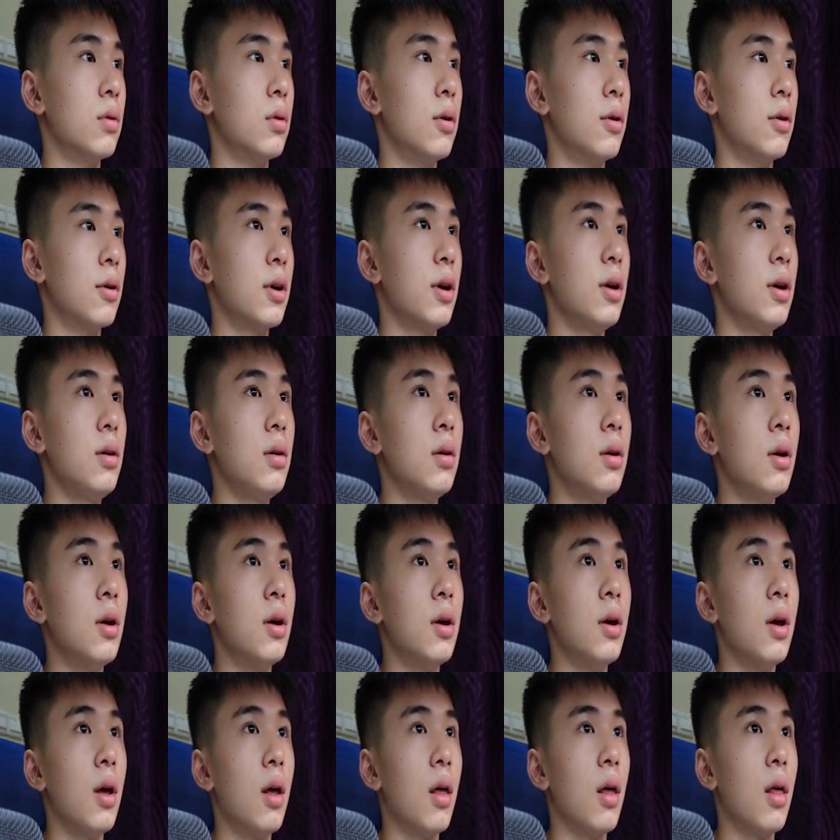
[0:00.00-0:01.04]
okay,
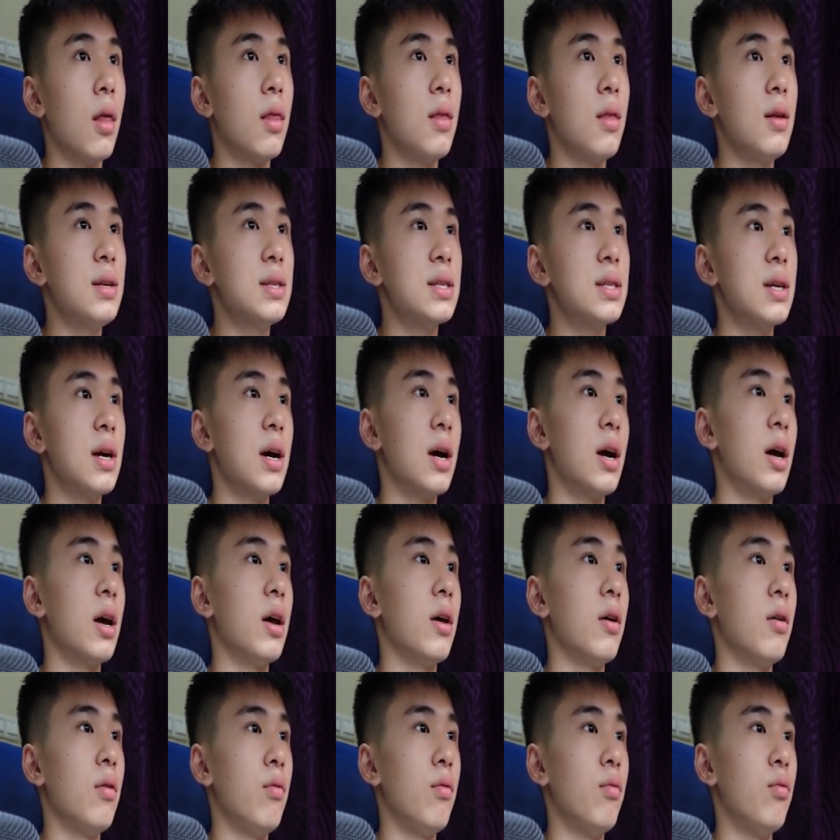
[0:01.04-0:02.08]
this
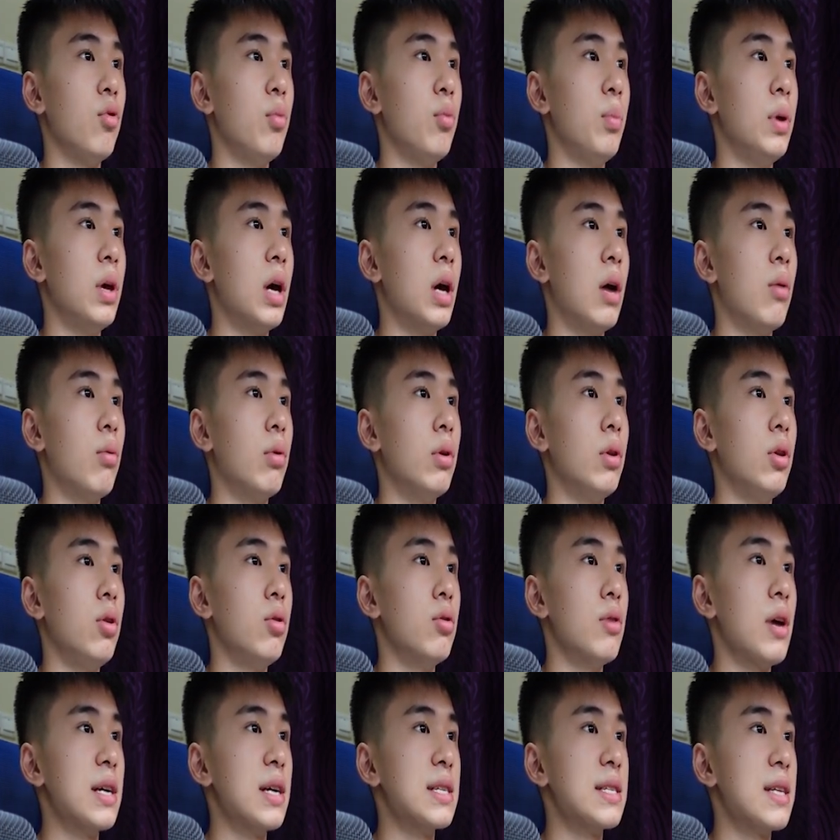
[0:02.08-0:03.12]
guy will be our new
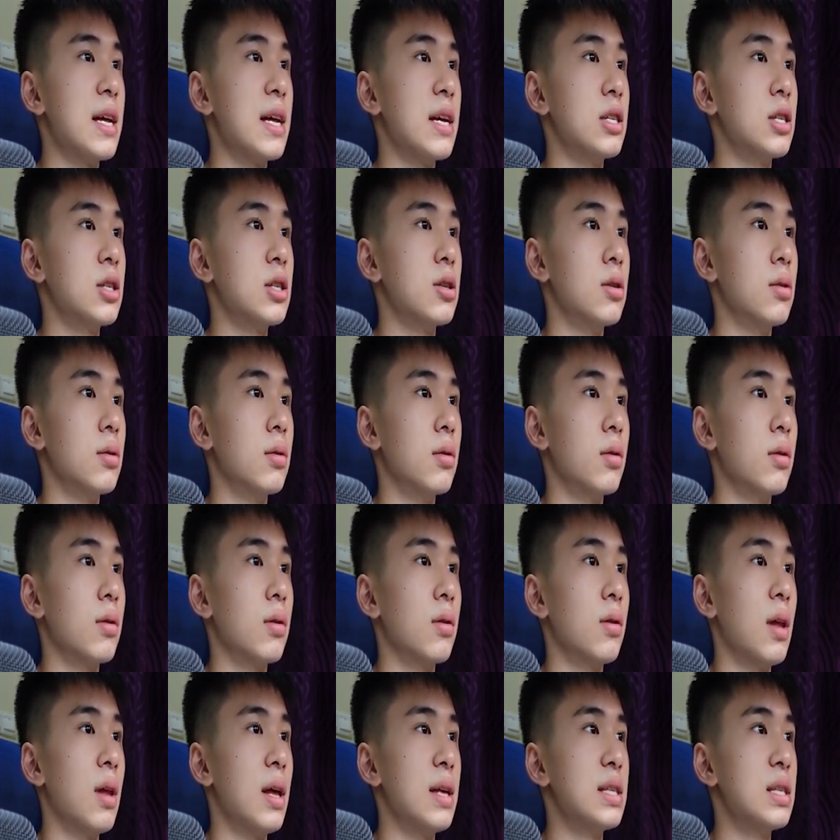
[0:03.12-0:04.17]
extension.
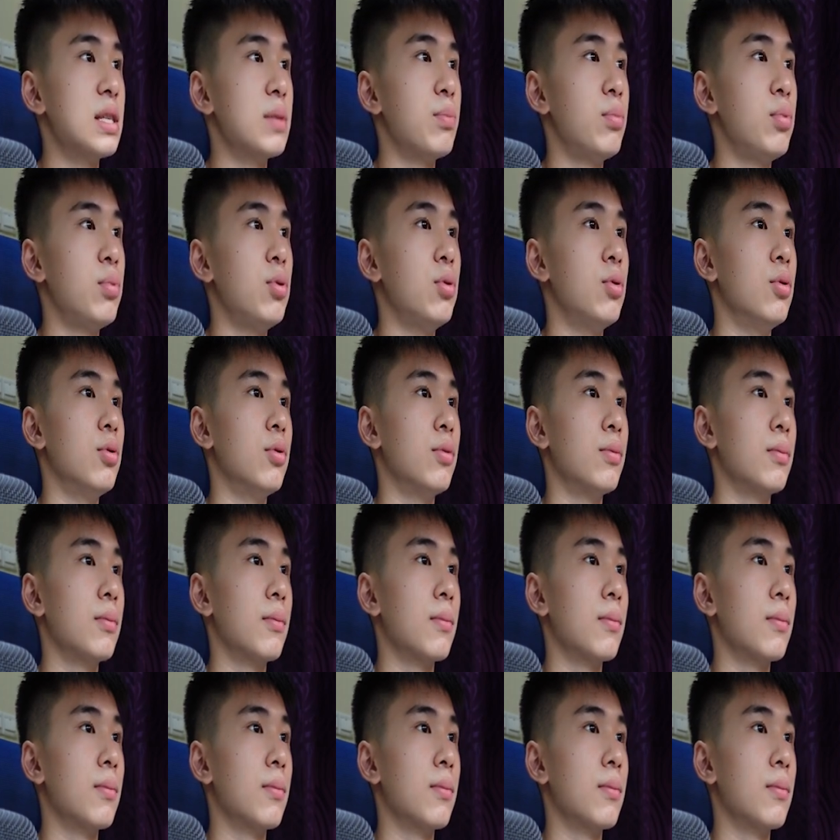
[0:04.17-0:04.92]
Let's put,